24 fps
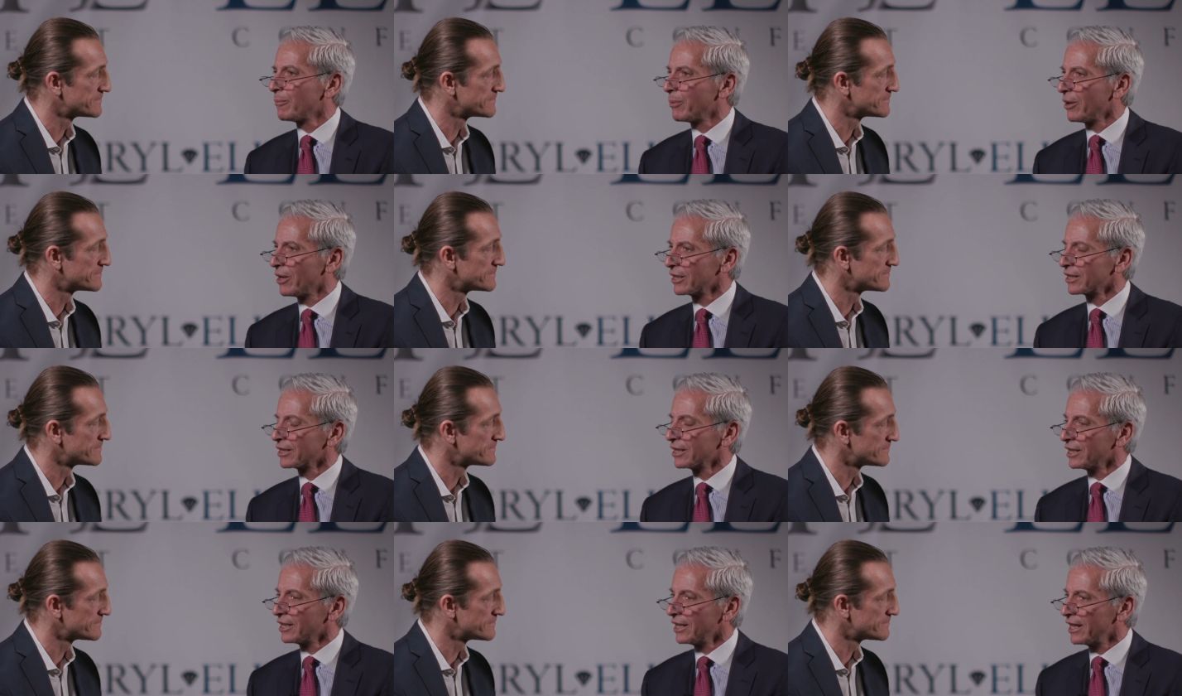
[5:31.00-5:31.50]
Speaker 1: the
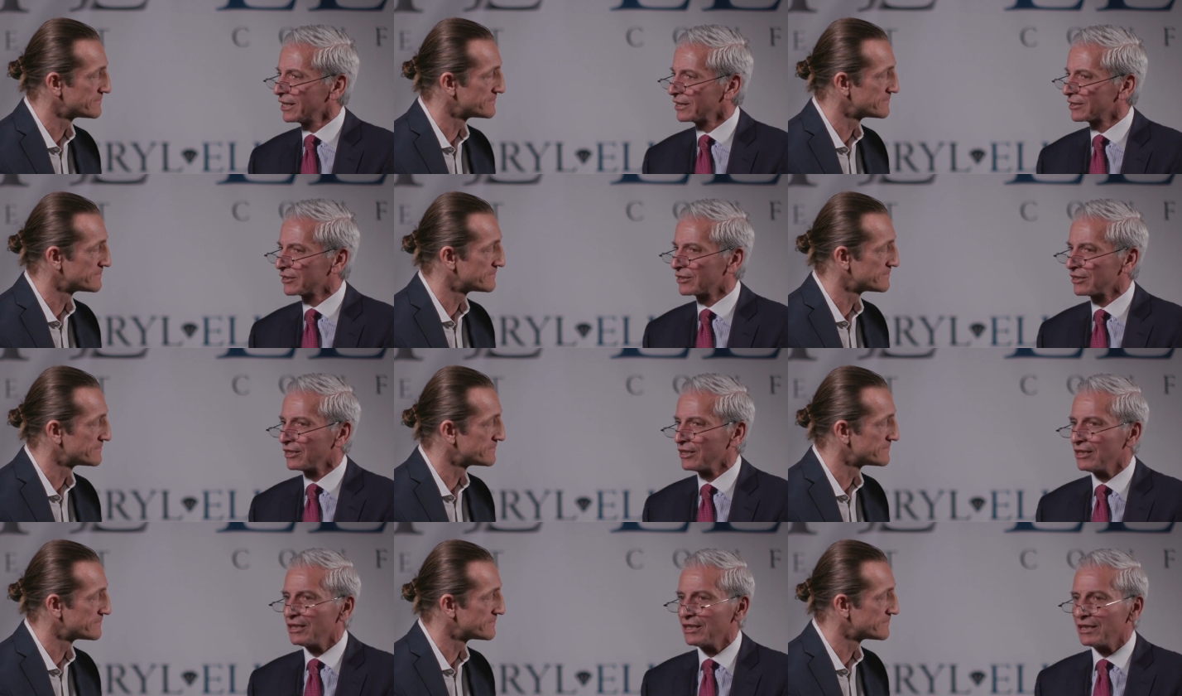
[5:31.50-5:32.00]
Bond Connect.
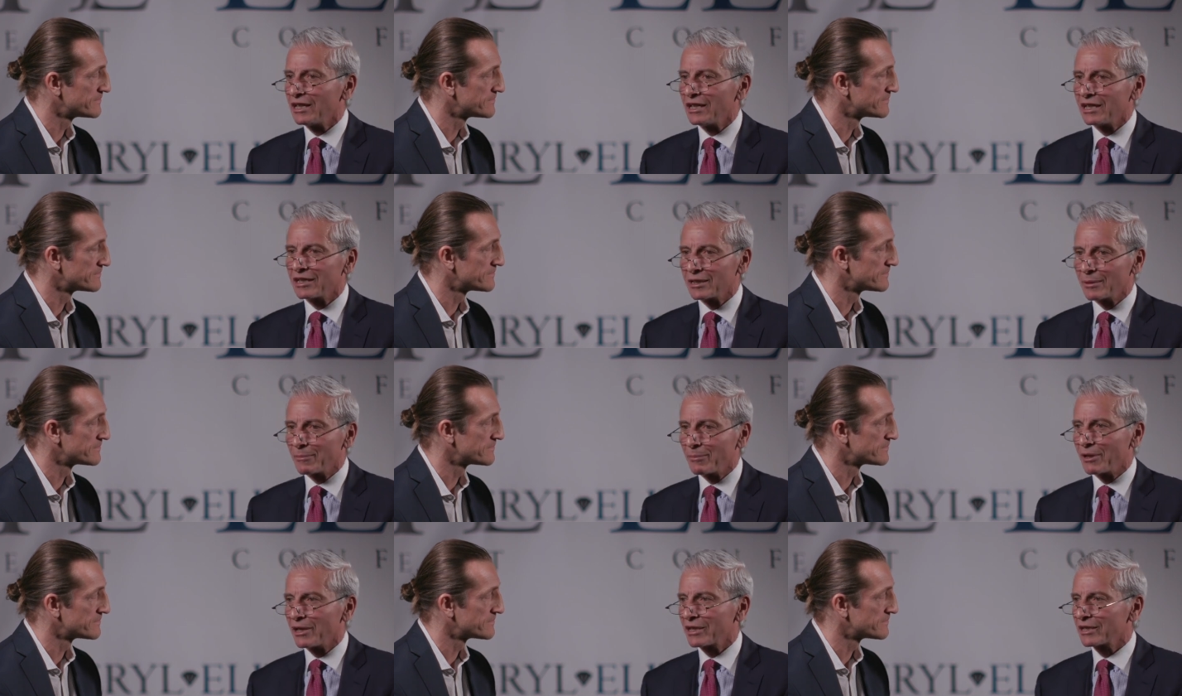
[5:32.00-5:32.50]
And
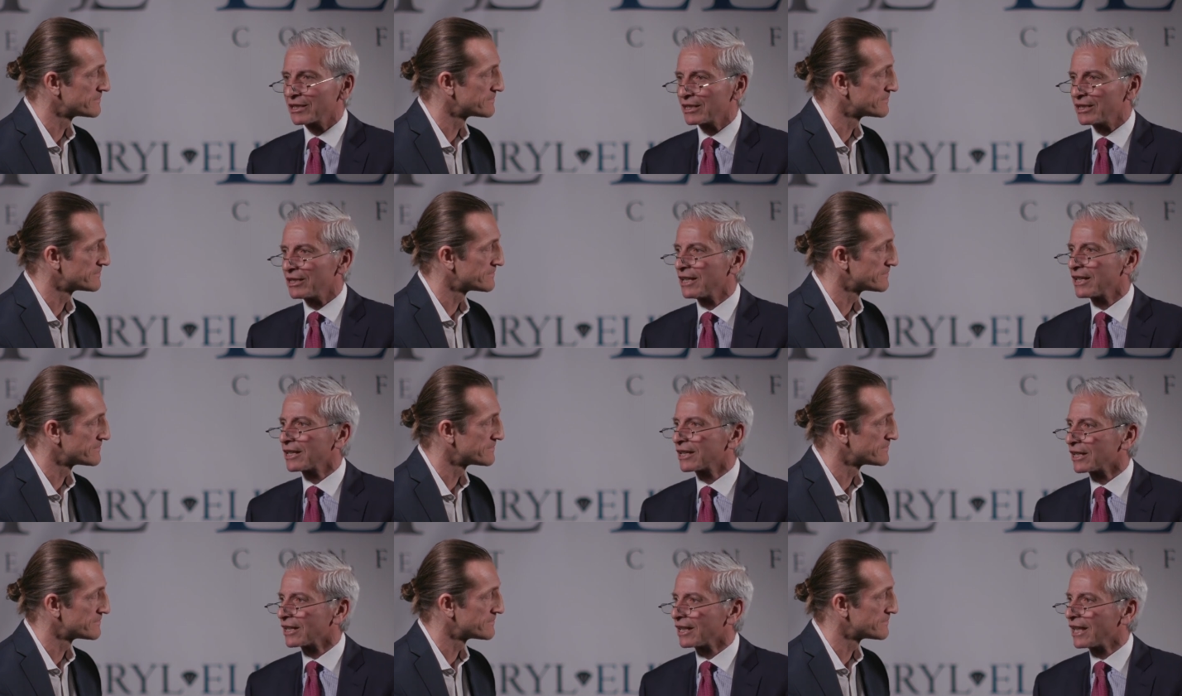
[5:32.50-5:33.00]
the Bond
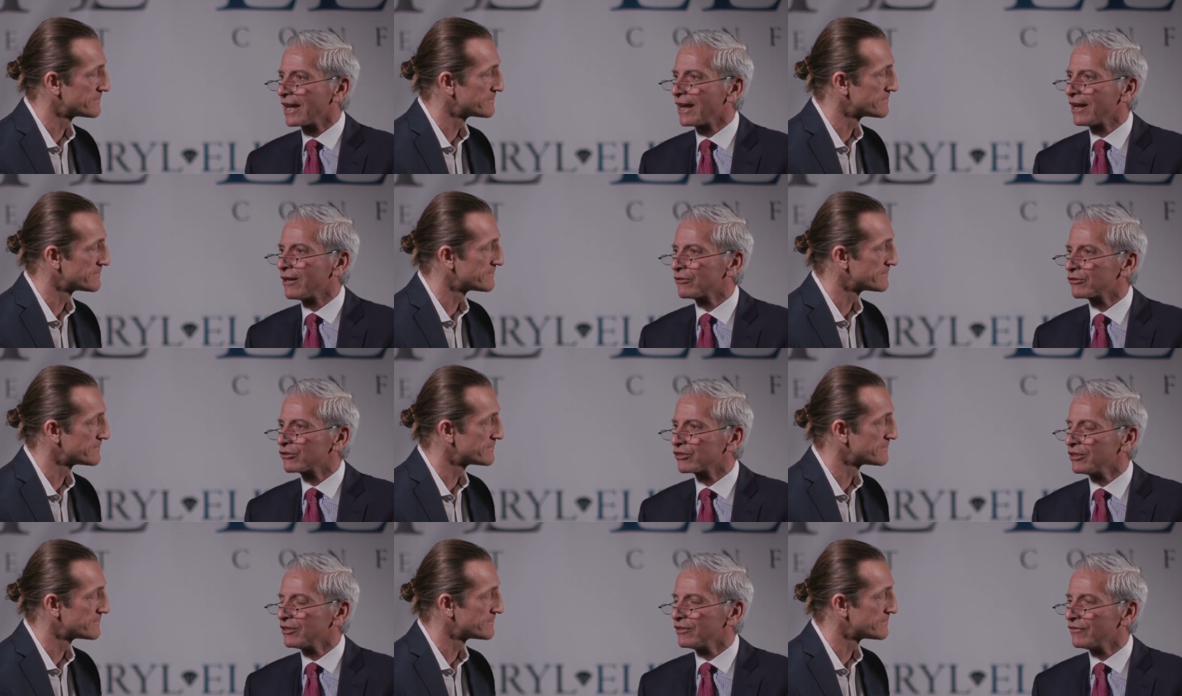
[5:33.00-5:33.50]
Connect
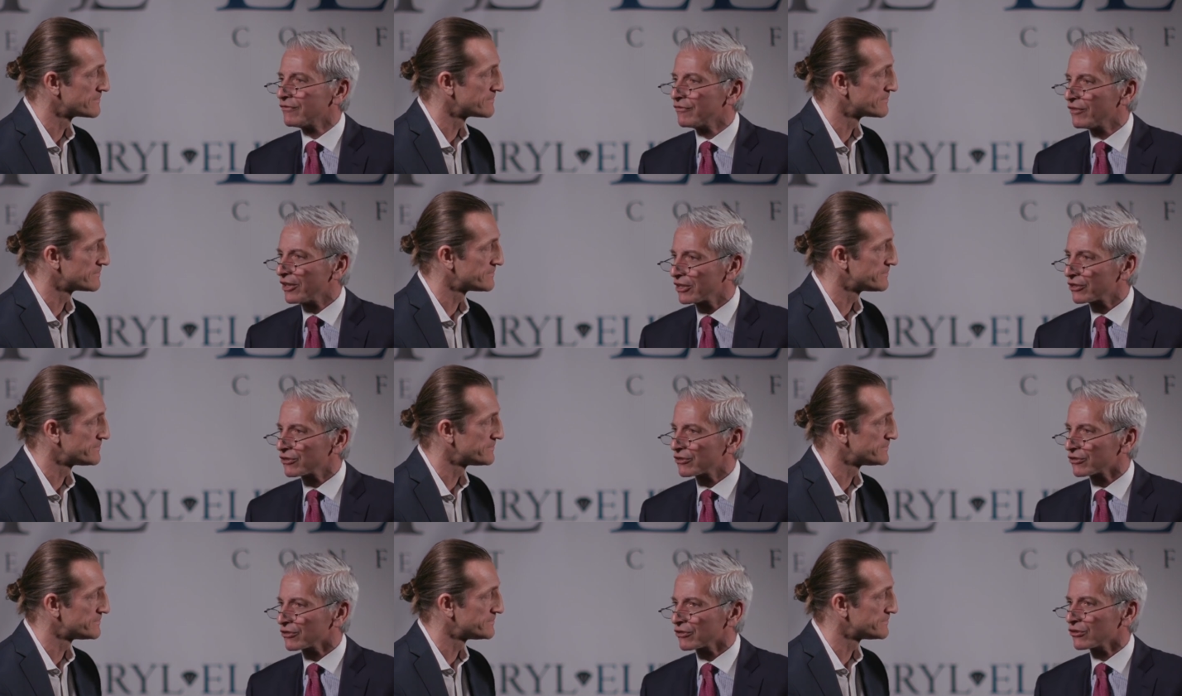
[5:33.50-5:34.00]
allows
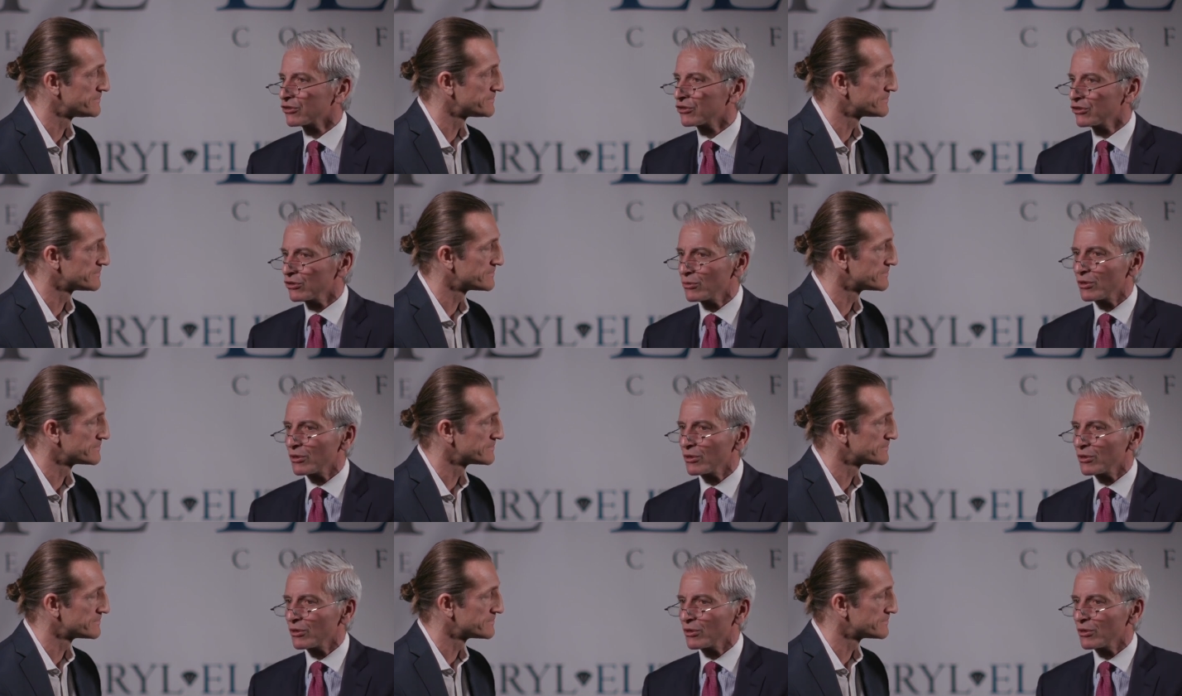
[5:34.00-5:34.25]
investors,